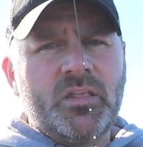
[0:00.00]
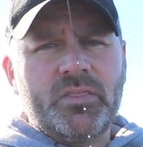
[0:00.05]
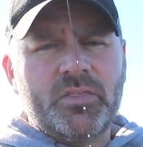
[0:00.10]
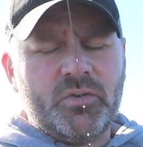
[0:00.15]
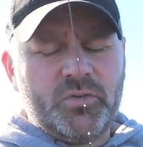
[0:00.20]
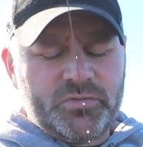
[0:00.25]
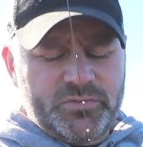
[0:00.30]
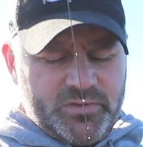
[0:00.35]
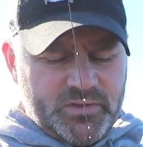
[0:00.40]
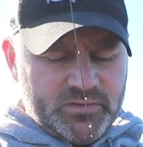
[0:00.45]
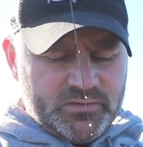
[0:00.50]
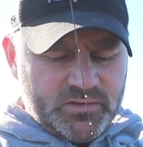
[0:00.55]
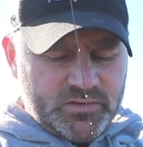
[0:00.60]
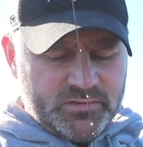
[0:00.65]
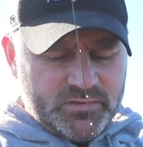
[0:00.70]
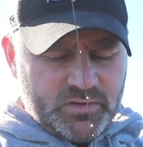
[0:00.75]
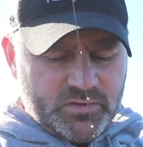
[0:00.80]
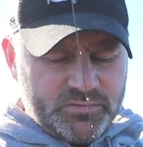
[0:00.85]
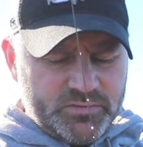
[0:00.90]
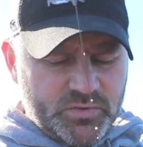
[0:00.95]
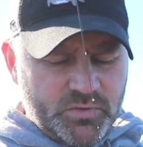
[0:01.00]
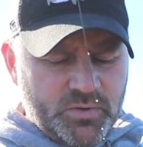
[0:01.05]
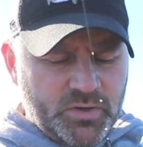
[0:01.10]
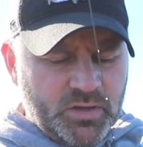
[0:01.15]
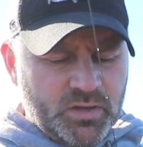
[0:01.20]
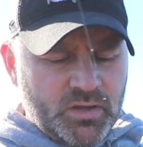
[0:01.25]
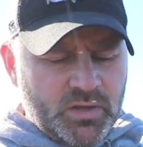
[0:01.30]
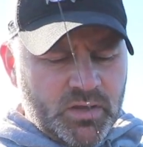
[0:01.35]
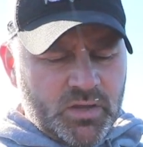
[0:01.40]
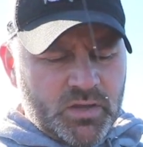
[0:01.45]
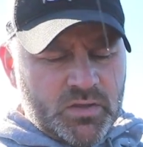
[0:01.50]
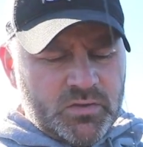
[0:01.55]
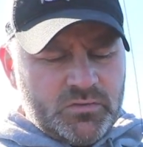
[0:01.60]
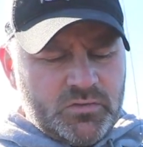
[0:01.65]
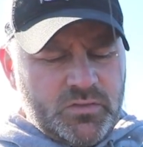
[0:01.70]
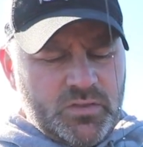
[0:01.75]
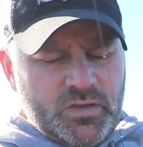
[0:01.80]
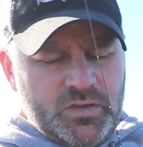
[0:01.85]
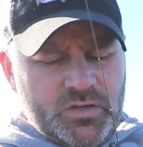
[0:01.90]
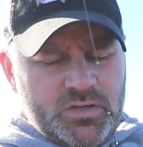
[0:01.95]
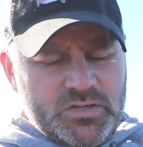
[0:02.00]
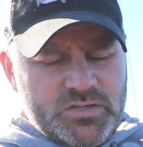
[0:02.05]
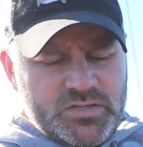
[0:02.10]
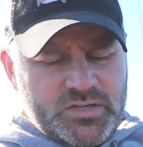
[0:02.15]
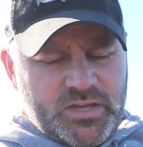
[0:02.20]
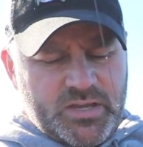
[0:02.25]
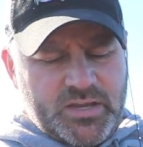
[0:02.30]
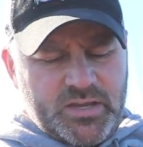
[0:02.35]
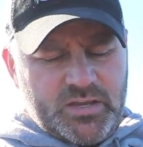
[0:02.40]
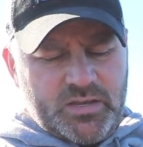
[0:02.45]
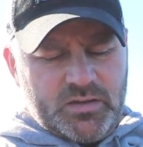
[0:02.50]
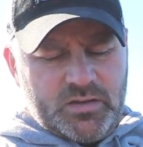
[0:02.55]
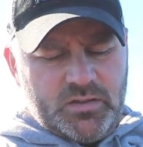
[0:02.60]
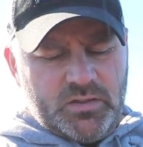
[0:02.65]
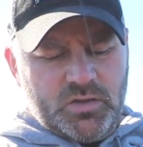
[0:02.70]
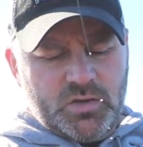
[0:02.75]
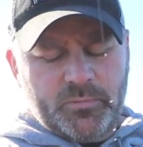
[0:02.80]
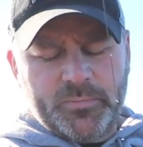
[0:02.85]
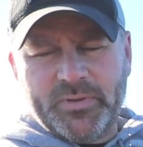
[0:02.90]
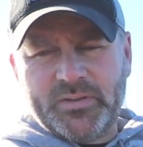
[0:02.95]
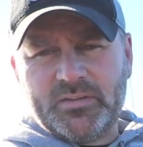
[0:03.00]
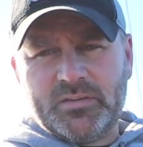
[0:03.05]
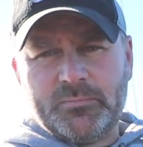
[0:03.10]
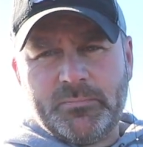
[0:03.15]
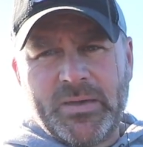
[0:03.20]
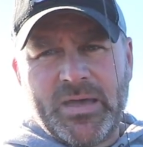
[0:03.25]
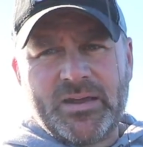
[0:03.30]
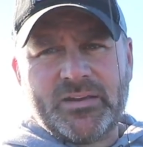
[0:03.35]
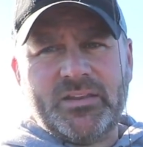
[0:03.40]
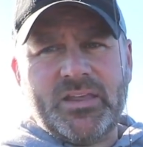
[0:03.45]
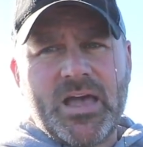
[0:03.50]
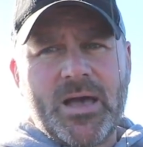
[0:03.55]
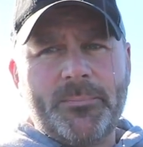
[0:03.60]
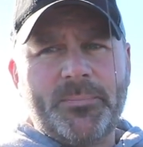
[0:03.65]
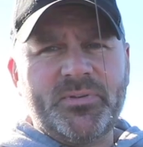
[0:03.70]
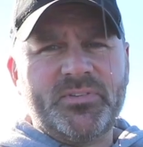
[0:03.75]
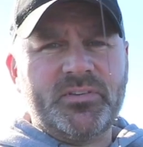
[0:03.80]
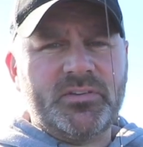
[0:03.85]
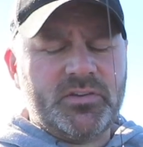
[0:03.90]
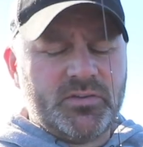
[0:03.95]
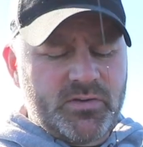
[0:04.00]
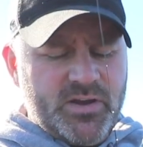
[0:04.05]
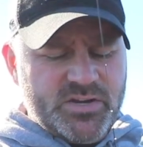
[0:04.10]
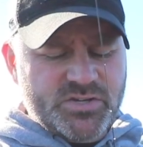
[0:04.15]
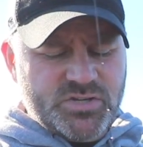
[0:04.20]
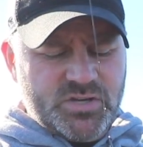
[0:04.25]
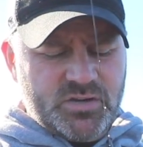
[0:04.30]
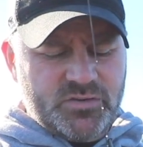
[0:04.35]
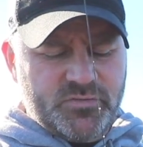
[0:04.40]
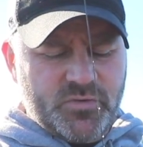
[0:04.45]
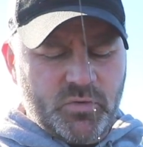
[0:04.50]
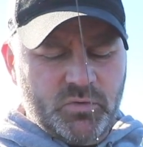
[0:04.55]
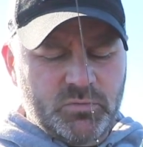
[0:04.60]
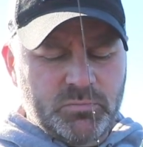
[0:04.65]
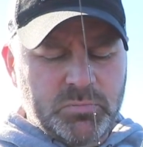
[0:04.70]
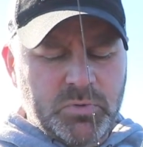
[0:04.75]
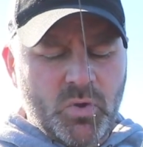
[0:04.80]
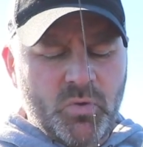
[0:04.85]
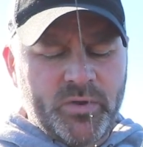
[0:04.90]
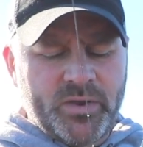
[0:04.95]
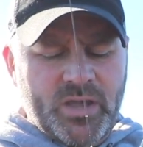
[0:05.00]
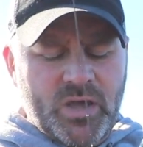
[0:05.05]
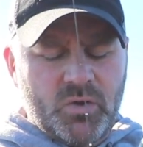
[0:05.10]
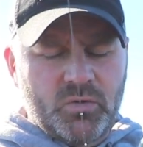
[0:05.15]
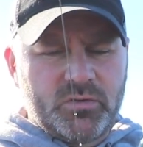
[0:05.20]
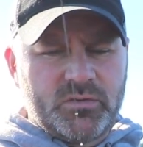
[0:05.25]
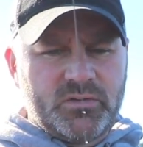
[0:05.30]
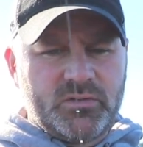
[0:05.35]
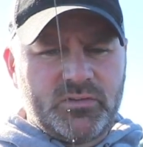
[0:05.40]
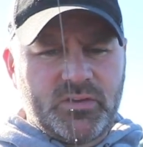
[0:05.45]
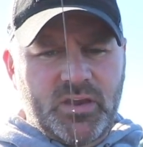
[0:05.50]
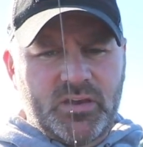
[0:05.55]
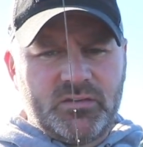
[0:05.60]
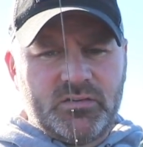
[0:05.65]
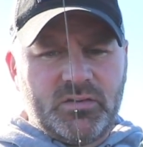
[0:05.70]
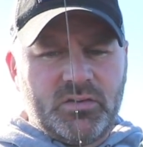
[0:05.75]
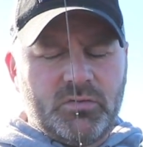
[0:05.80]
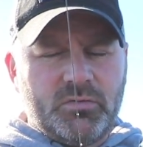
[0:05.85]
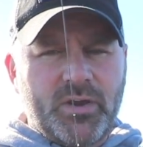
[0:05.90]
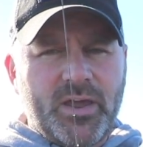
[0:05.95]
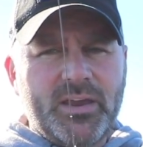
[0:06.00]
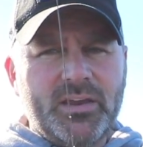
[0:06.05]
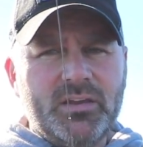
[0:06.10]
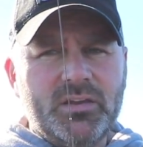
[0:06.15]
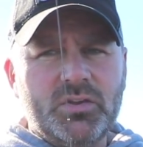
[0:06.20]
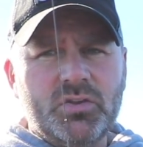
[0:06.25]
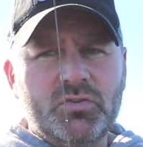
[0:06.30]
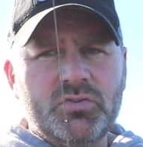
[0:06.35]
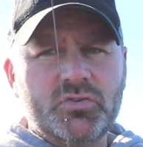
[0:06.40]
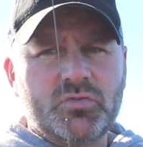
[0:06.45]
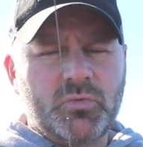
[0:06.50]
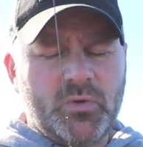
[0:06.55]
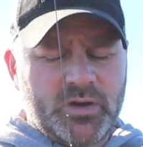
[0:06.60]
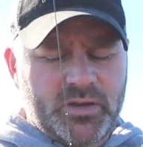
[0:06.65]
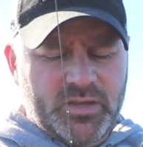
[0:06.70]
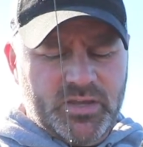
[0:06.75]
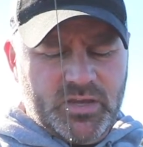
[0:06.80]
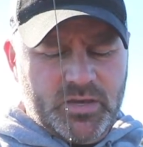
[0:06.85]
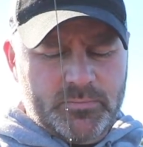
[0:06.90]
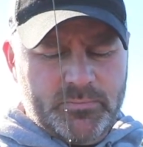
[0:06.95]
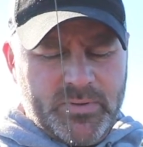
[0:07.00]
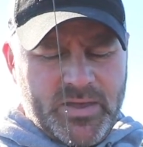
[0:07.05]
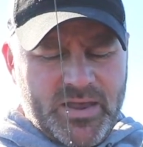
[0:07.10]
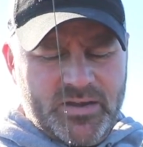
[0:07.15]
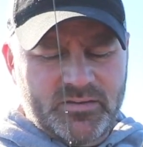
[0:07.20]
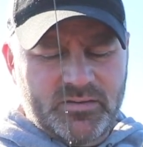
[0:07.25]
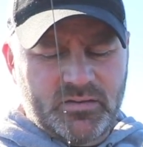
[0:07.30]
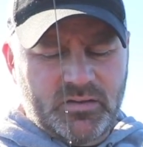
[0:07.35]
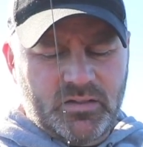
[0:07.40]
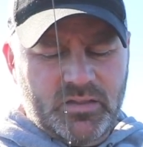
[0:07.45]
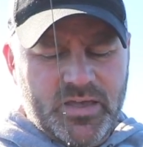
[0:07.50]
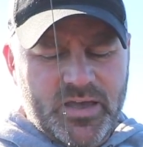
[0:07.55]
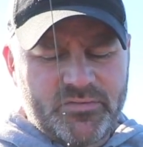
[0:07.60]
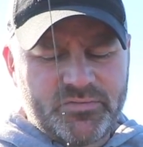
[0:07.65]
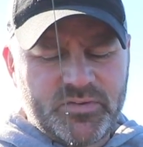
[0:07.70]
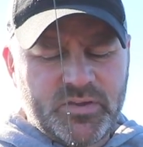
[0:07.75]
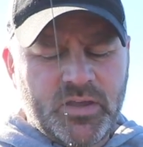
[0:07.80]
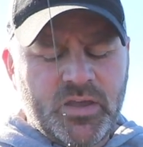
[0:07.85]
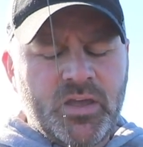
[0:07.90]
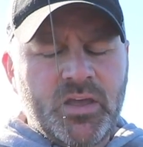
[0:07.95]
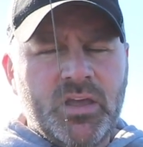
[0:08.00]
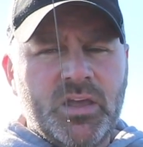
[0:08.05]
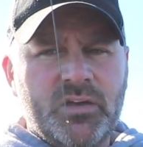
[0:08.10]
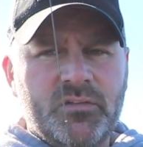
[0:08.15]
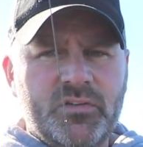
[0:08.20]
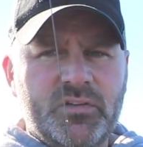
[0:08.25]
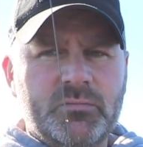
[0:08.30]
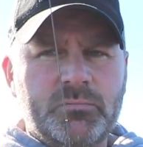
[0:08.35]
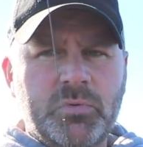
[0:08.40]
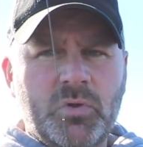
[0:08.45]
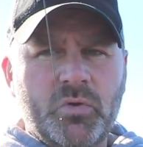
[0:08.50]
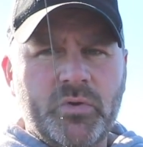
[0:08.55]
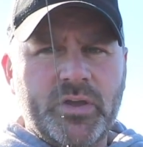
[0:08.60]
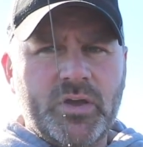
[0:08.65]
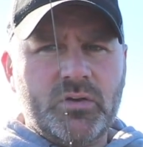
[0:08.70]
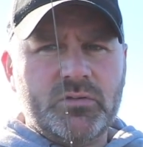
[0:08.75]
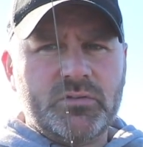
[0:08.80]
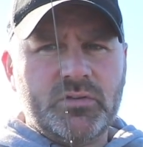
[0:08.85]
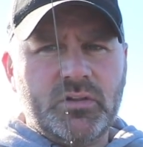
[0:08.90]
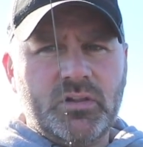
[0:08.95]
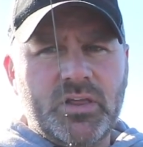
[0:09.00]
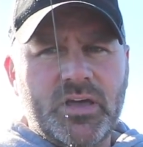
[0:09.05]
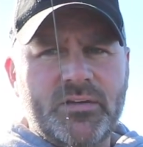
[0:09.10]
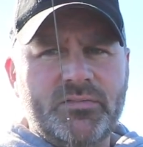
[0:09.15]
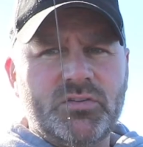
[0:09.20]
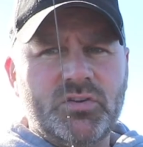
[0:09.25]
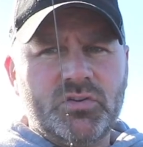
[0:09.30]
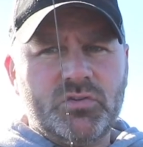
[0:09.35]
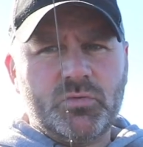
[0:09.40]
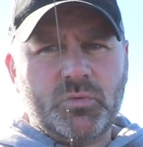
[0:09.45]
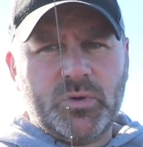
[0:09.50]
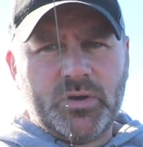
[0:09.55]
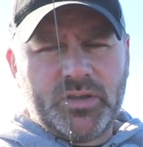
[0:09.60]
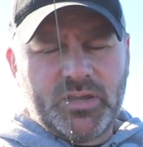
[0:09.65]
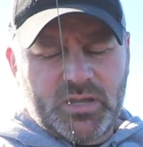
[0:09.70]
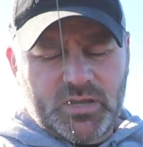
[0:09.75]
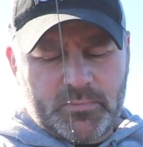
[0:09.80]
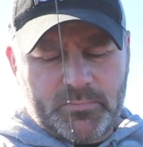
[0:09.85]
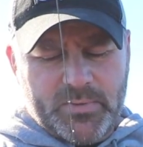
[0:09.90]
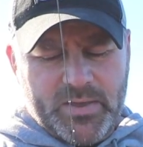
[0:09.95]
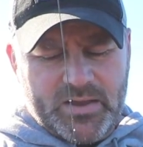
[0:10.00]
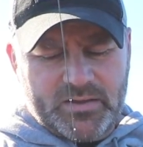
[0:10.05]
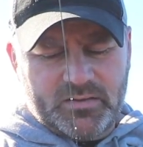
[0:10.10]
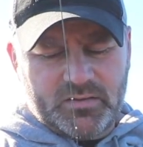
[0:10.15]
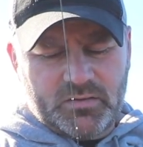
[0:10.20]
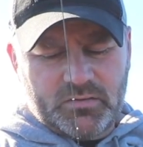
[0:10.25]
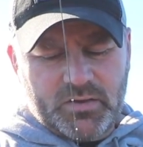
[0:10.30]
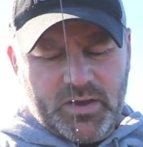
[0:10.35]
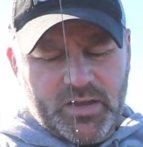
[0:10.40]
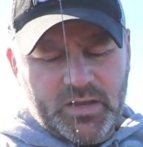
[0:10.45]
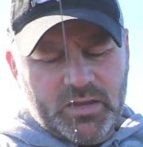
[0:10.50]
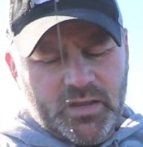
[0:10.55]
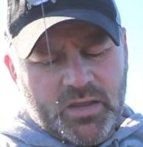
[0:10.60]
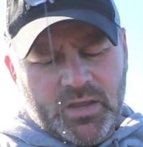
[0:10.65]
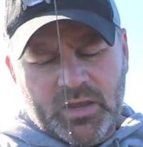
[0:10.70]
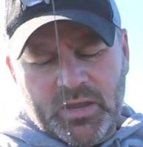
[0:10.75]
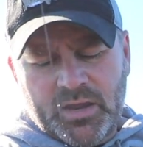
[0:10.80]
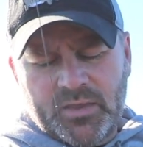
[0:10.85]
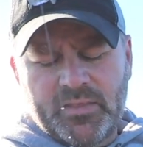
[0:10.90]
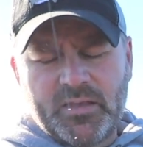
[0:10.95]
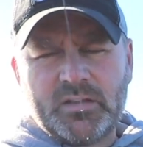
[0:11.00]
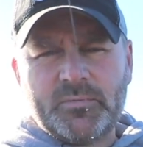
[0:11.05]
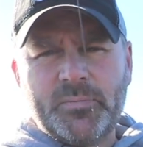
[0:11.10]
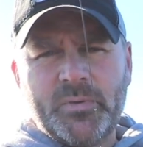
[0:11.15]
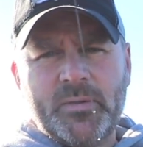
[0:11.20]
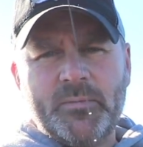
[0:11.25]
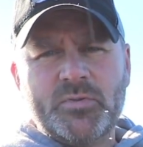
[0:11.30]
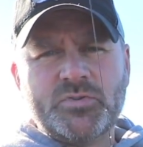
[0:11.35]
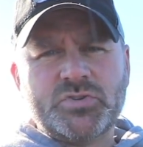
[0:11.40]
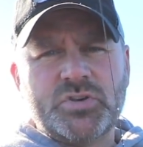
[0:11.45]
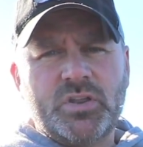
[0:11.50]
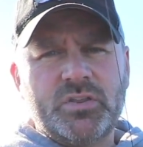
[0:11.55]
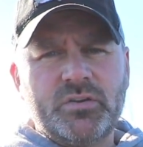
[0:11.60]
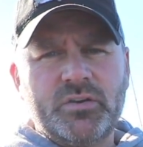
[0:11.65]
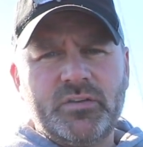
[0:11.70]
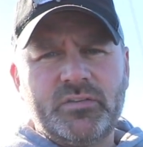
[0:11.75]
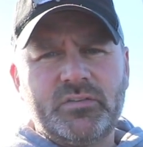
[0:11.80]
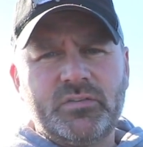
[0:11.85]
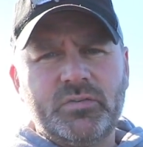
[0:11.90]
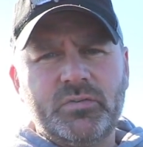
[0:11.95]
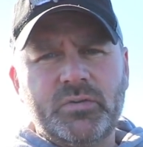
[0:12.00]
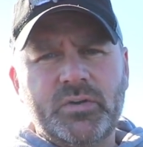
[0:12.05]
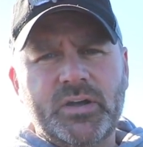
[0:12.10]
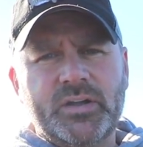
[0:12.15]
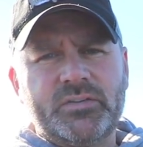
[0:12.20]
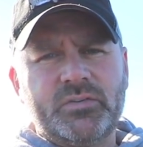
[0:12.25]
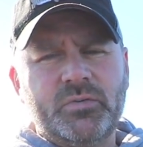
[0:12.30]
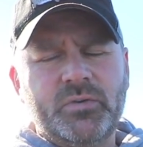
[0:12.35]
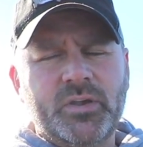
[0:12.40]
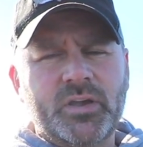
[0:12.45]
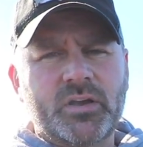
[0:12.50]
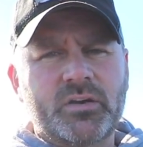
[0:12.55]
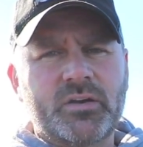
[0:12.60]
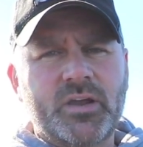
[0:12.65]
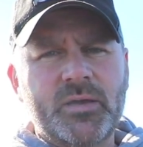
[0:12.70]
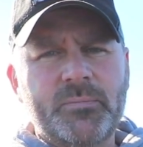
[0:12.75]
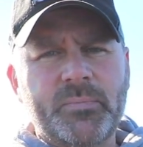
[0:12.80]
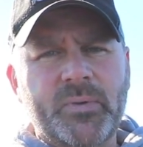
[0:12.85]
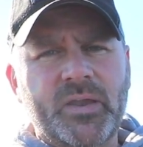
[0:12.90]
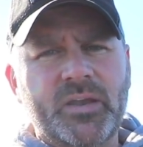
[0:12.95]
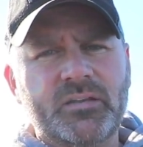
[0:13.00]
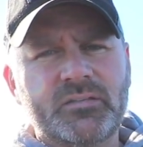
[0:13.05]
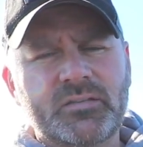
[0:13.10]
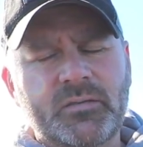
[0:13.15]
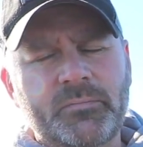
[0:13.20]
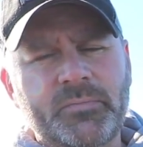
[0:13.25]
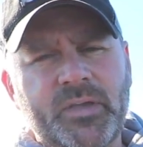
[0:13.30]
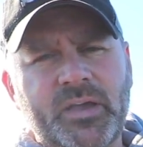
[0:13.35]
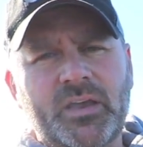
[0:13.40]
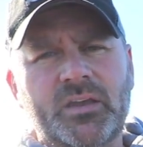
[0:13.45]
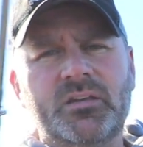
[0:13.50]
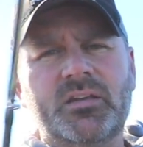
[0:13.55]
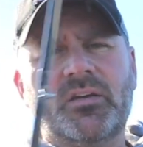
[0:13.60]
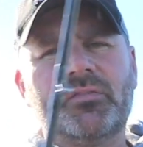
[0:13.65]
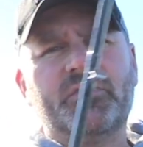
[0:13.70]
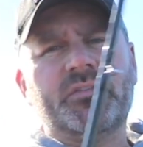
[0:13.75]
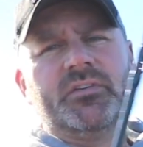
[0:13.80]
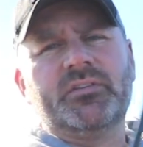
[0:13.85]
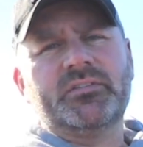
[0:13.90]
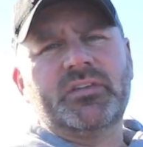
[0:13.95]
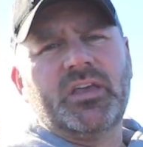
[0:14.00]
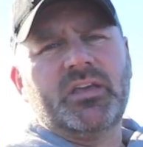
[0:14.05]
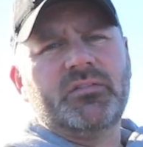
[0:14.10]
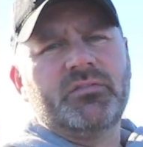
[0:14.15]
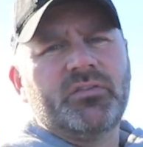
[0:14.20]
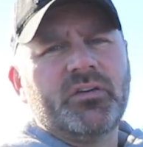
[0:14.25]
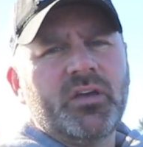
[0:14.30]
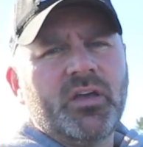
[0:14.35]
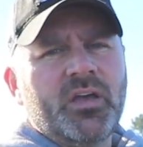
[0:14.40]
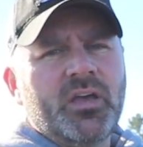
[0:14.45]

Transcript: Those things are self-tuning. So then you just kick it a little bit back the opposite direction. If it was blowing out, say, to the right, you just want to kick it back to the left. If it's blowing out to the left, you just want to kick it back to the right. And that's pretty much all there is to tuning a crankbait. It's something that can definitely save.